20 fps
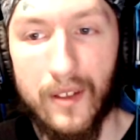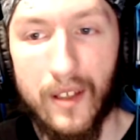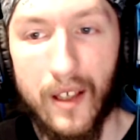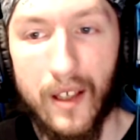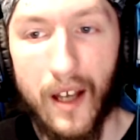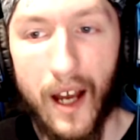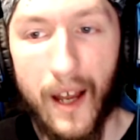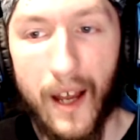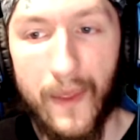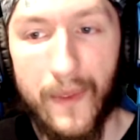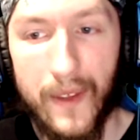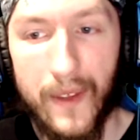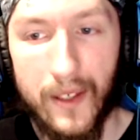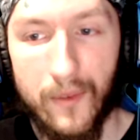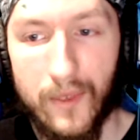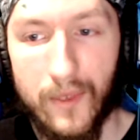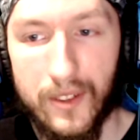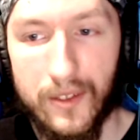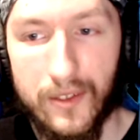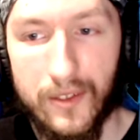I
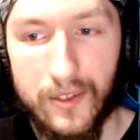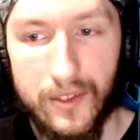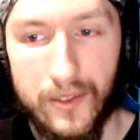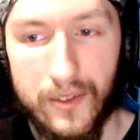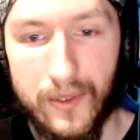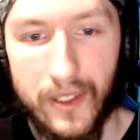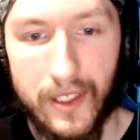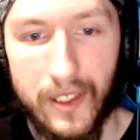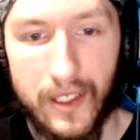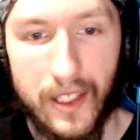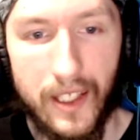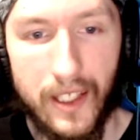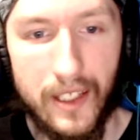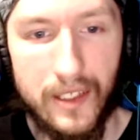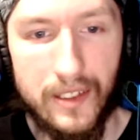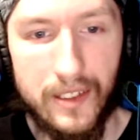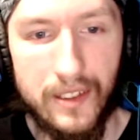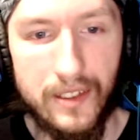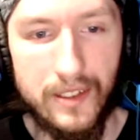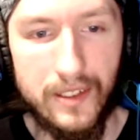think what they're doing
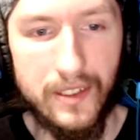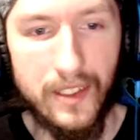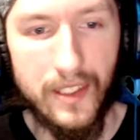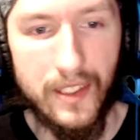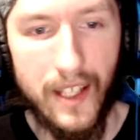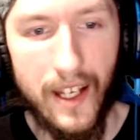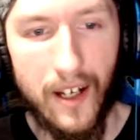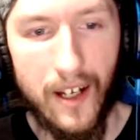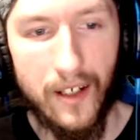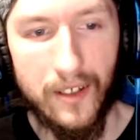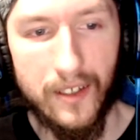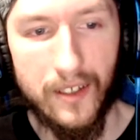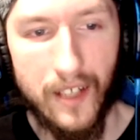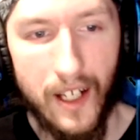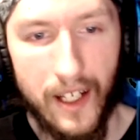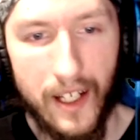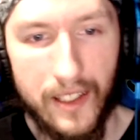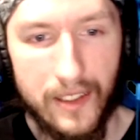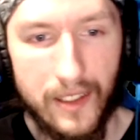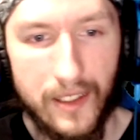is they are
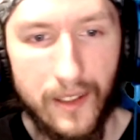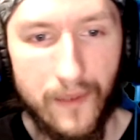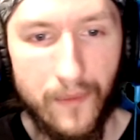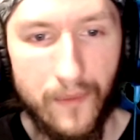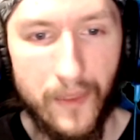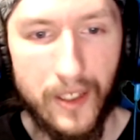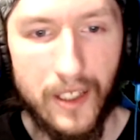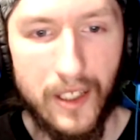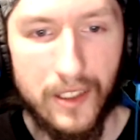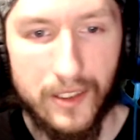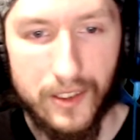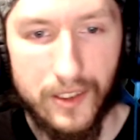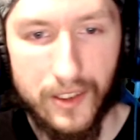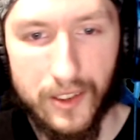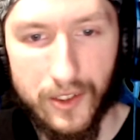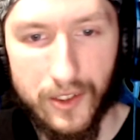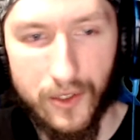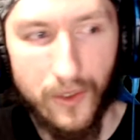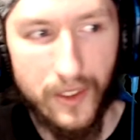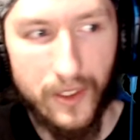kind of, because
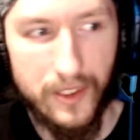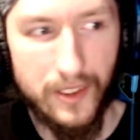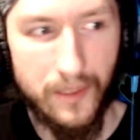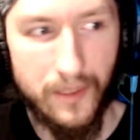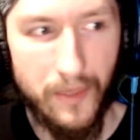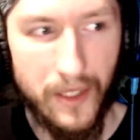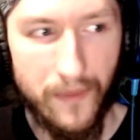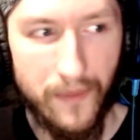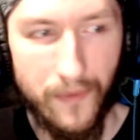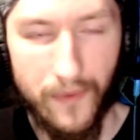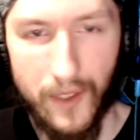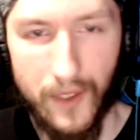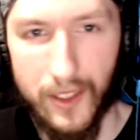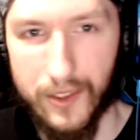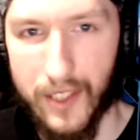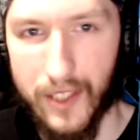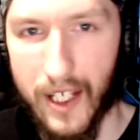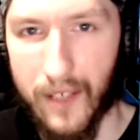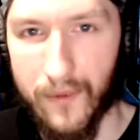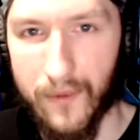the stories are being
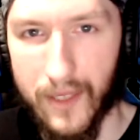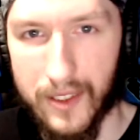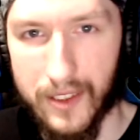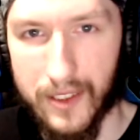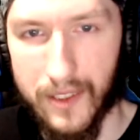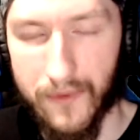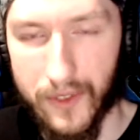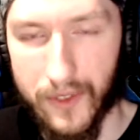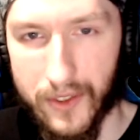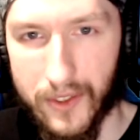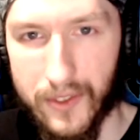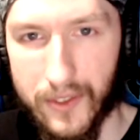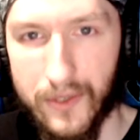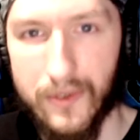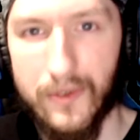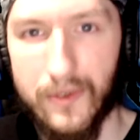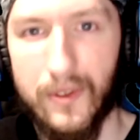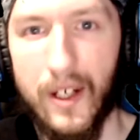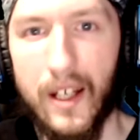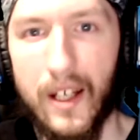flushed out in Resident Evil
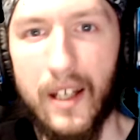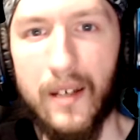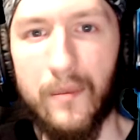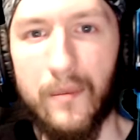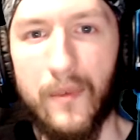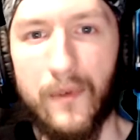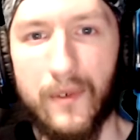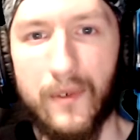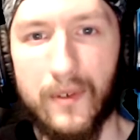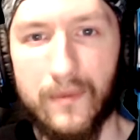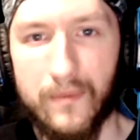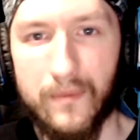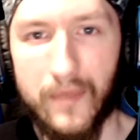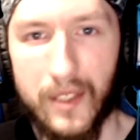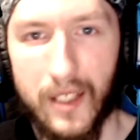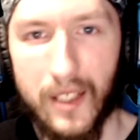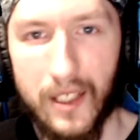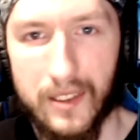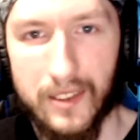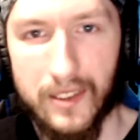two,
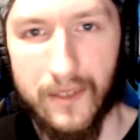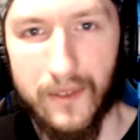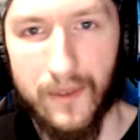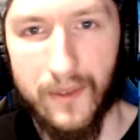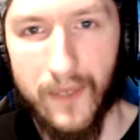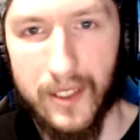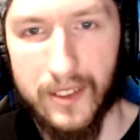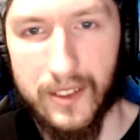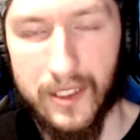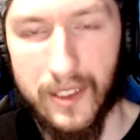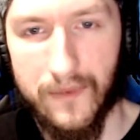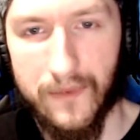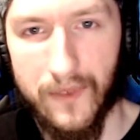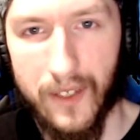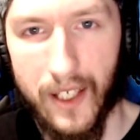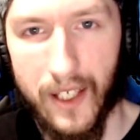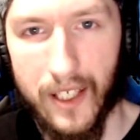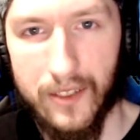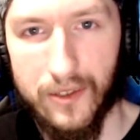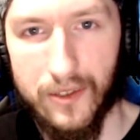because of the Resident
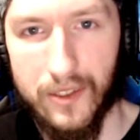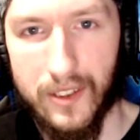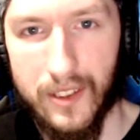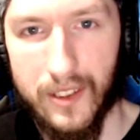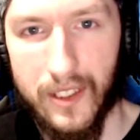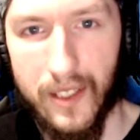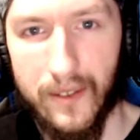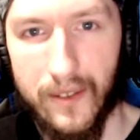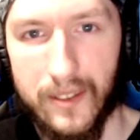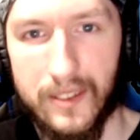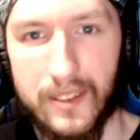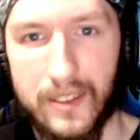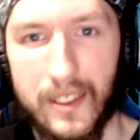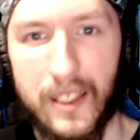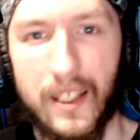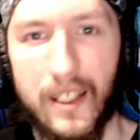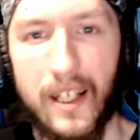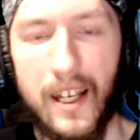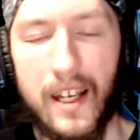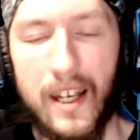Evil engine and
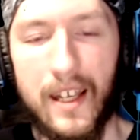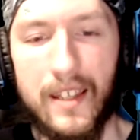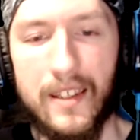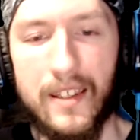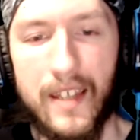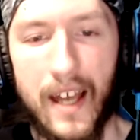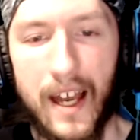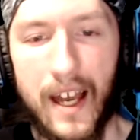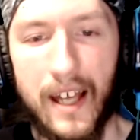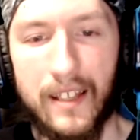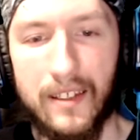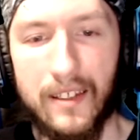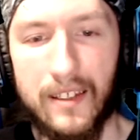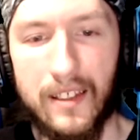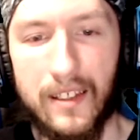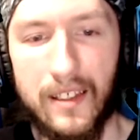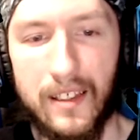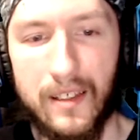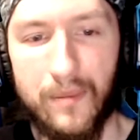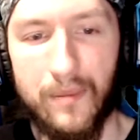everything, that
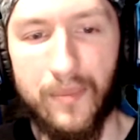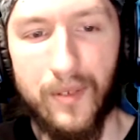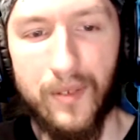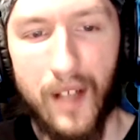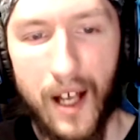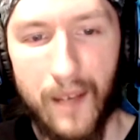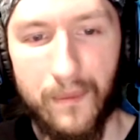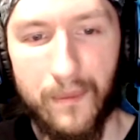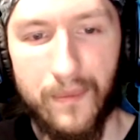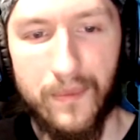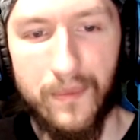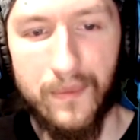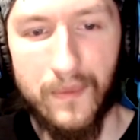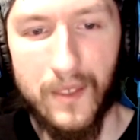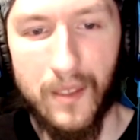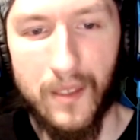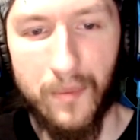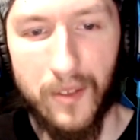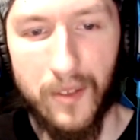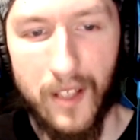the plot.
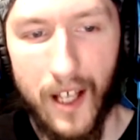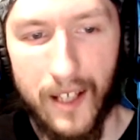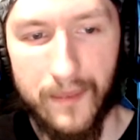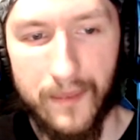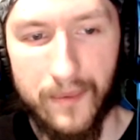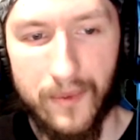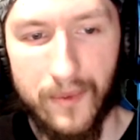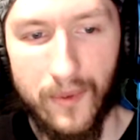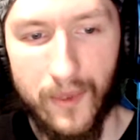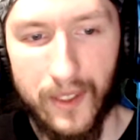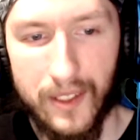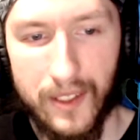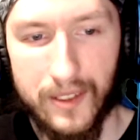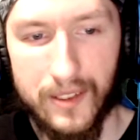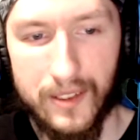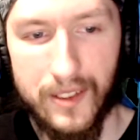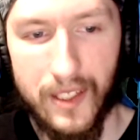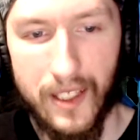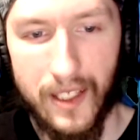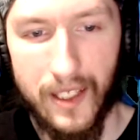The plot
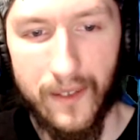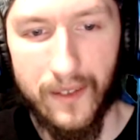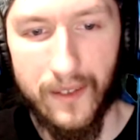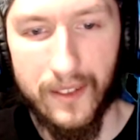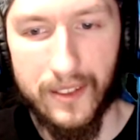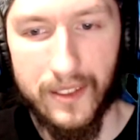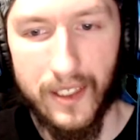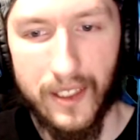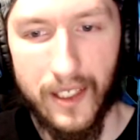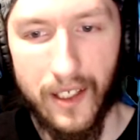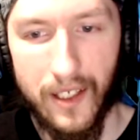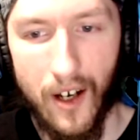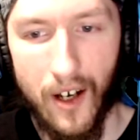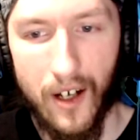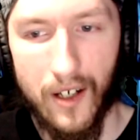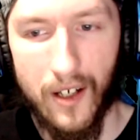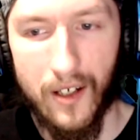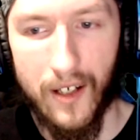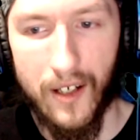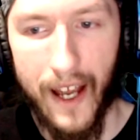points and everything
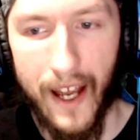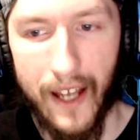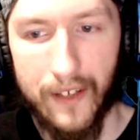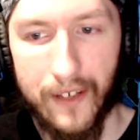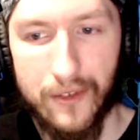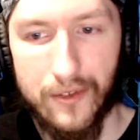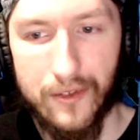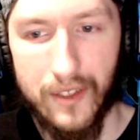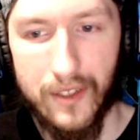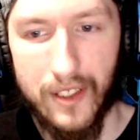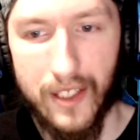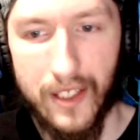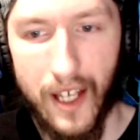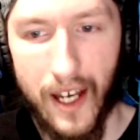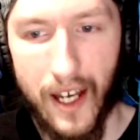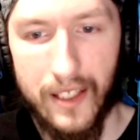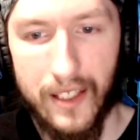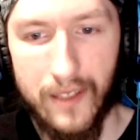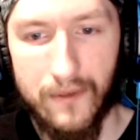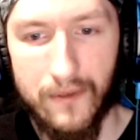are actually
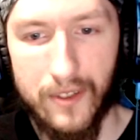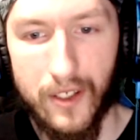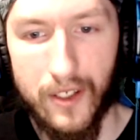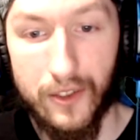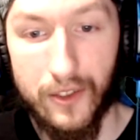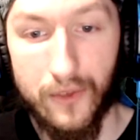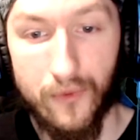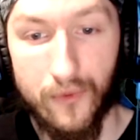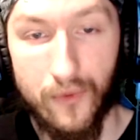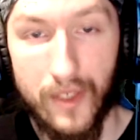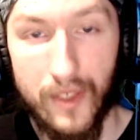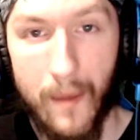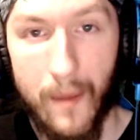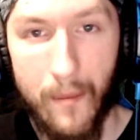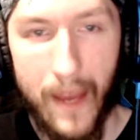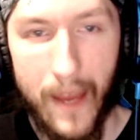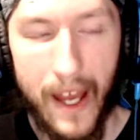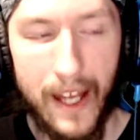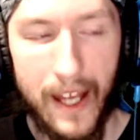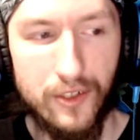kind of starting to
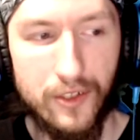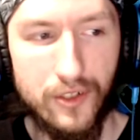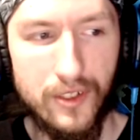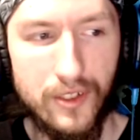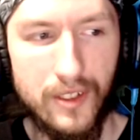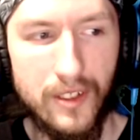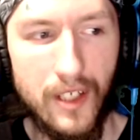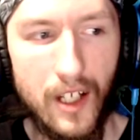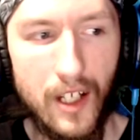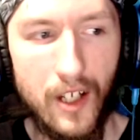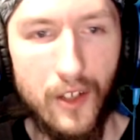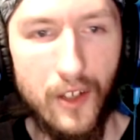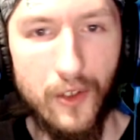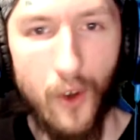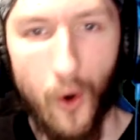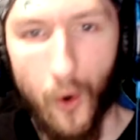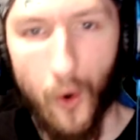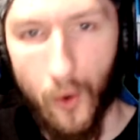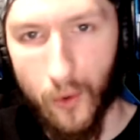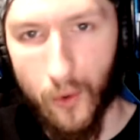reimagine
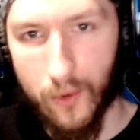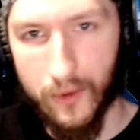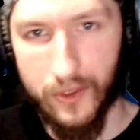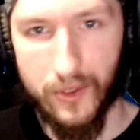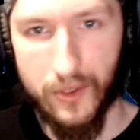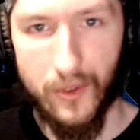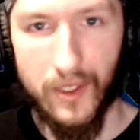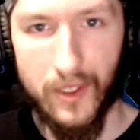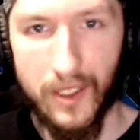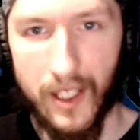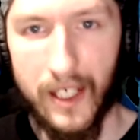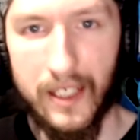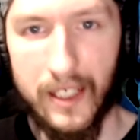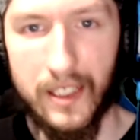the whole storyline